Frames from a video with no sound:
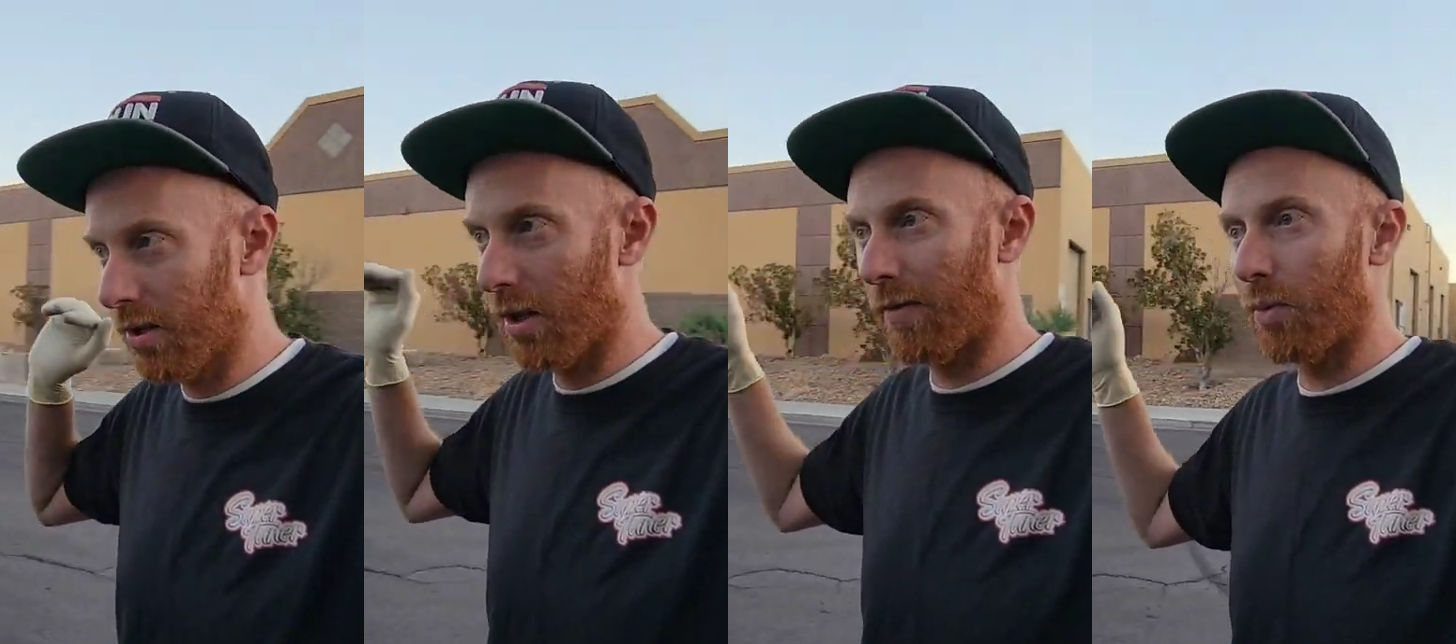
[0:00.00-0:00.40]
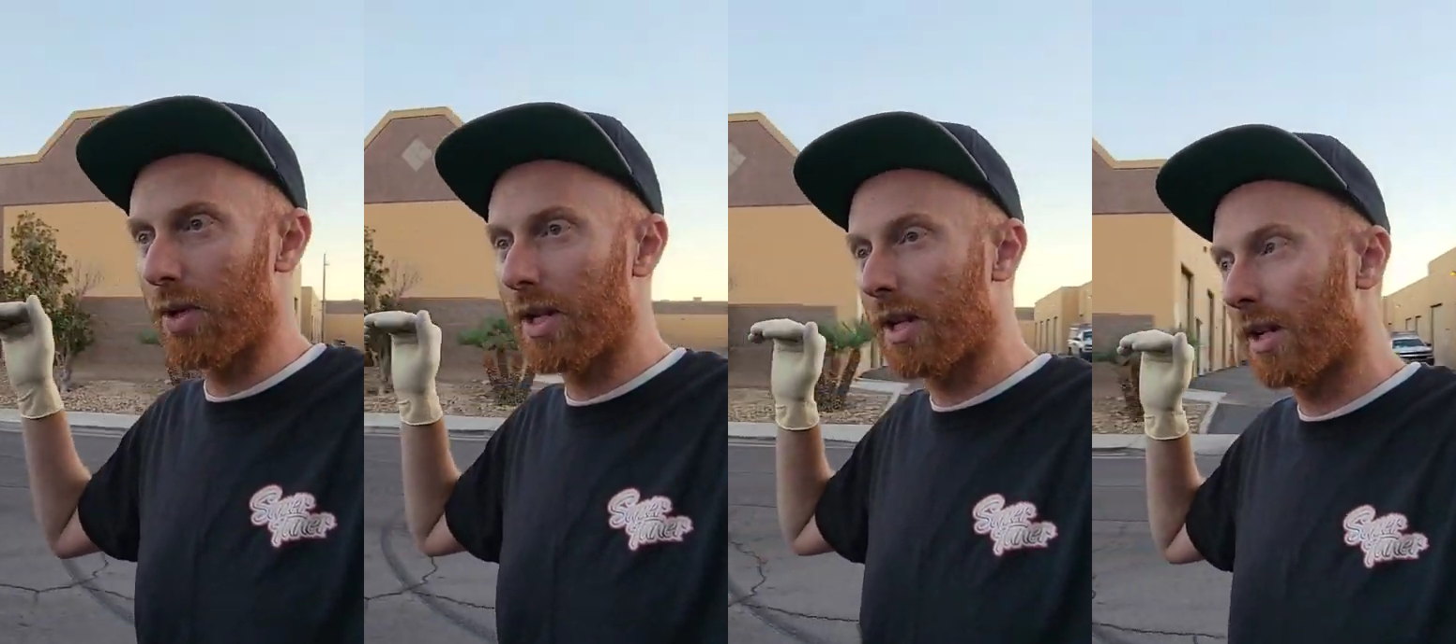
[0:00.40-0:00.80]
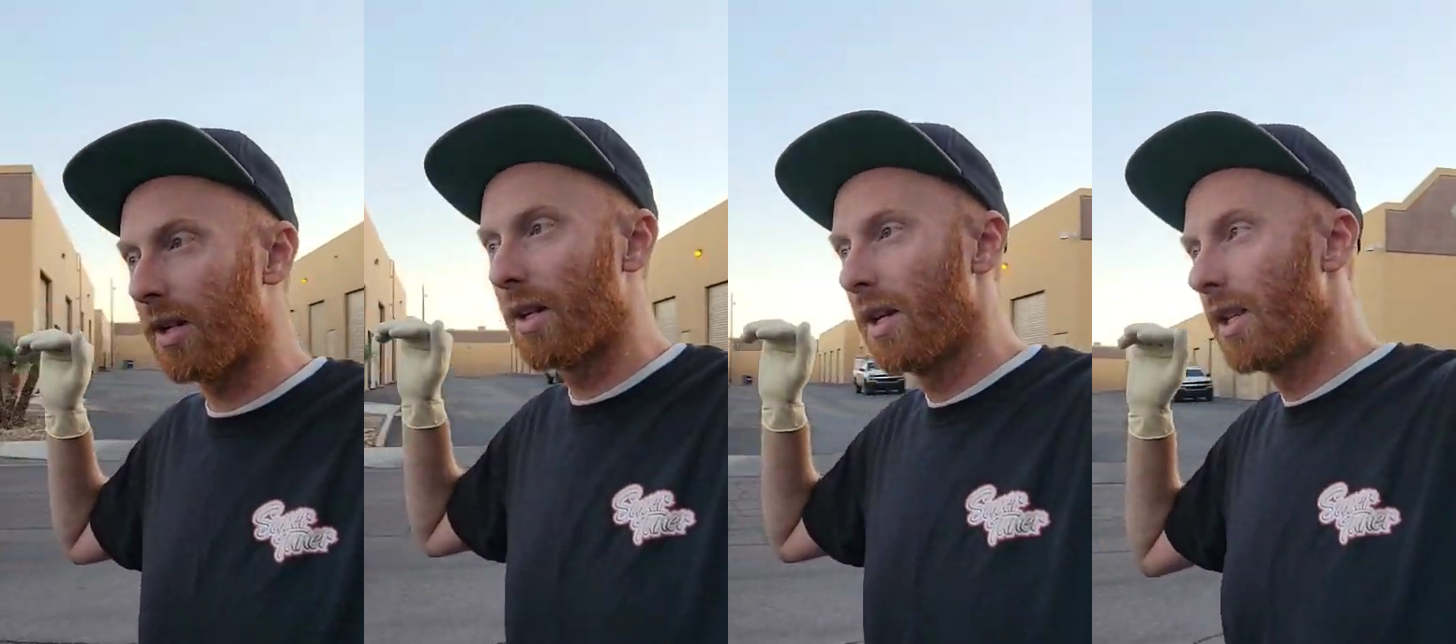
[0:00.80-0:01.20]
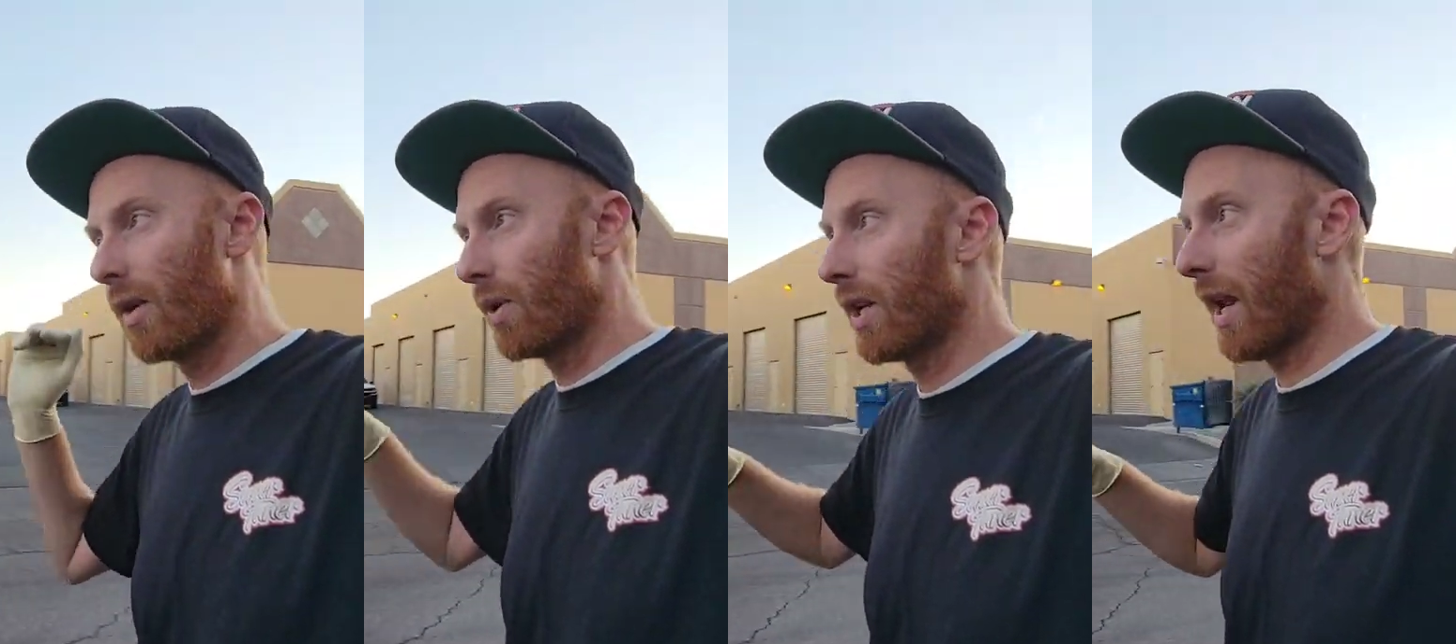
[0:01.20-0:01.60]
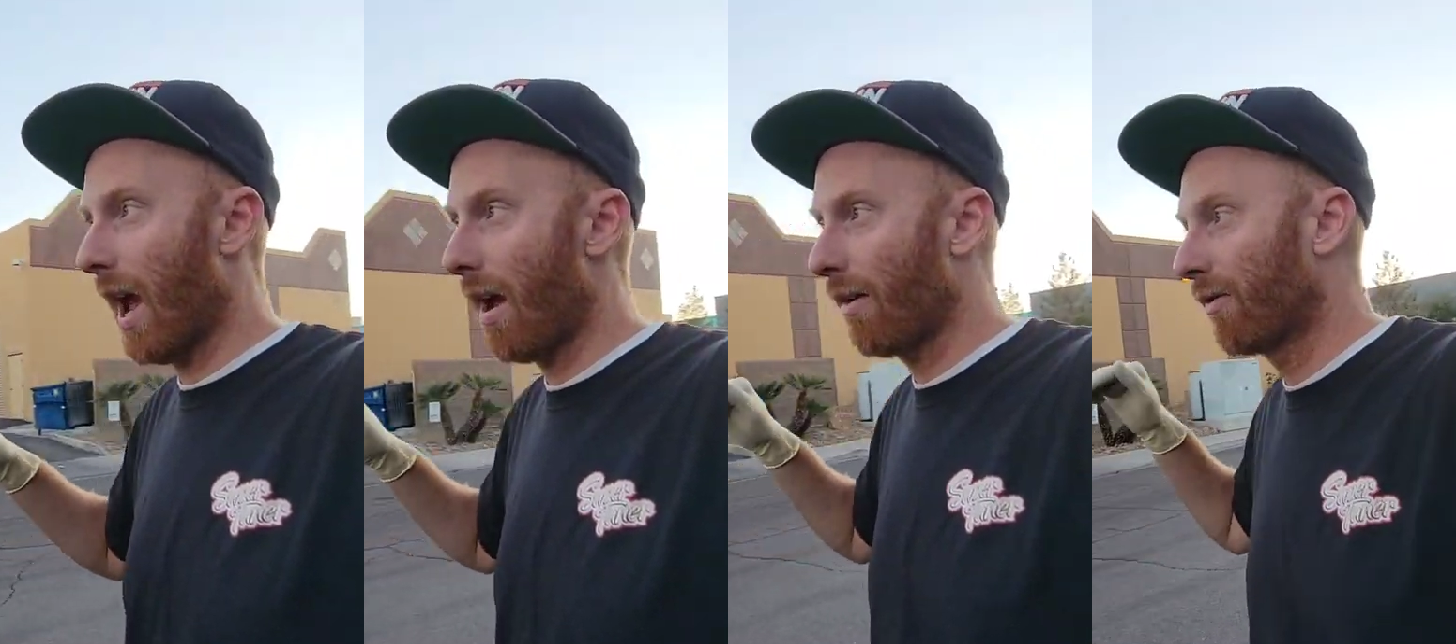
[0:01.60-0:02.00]
stuff that we needed that we didn't
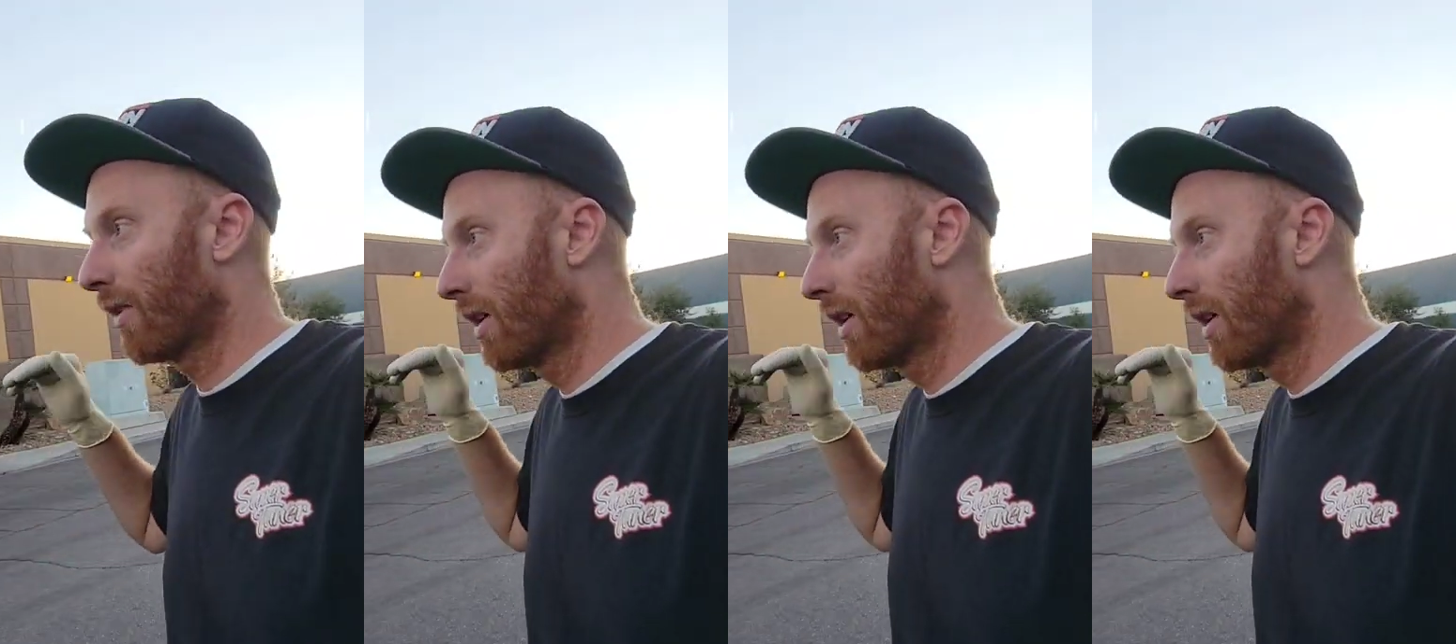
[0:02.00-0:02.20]
have.